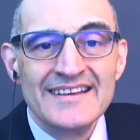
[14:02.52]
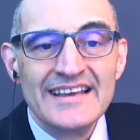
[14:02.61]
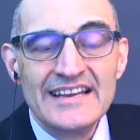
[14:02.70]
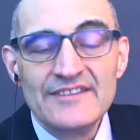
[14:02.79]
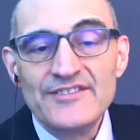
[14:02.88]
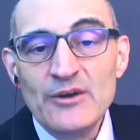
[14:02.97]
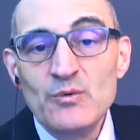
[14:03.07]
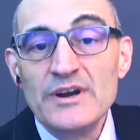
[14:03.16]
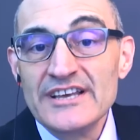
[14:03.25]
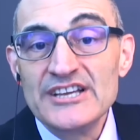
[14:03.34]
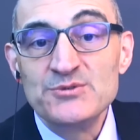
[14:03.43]
And if they
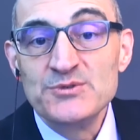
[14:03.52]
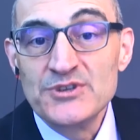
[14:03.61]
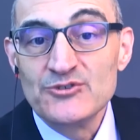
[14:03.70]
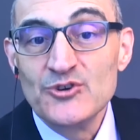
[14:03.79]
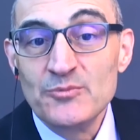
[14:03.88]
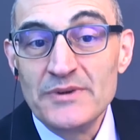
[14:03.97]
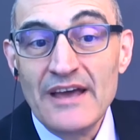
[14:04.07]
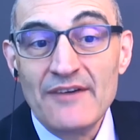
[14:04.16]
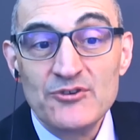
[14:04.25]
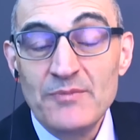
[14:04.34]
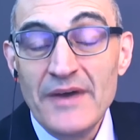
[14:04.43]
want to get you in the group and
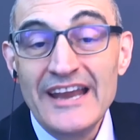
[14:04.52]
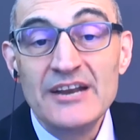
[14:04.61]
have you pay